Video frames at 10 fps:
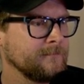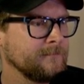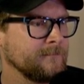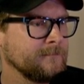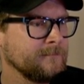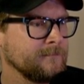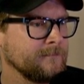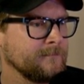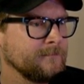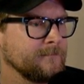
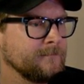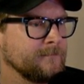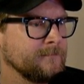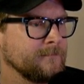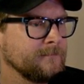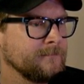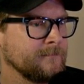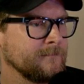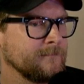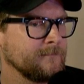
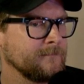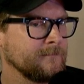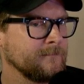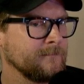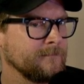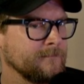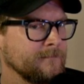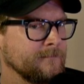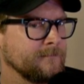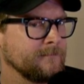
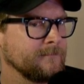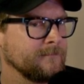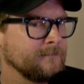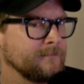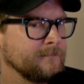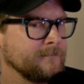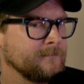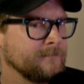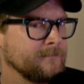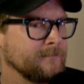
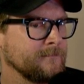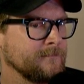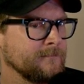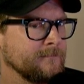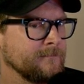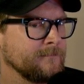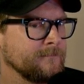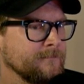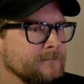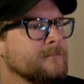
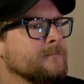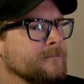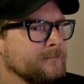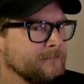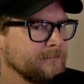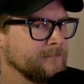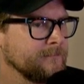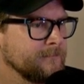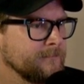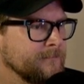
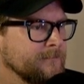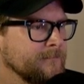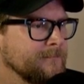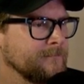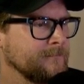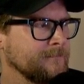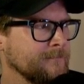No words are spoken by the person on screen.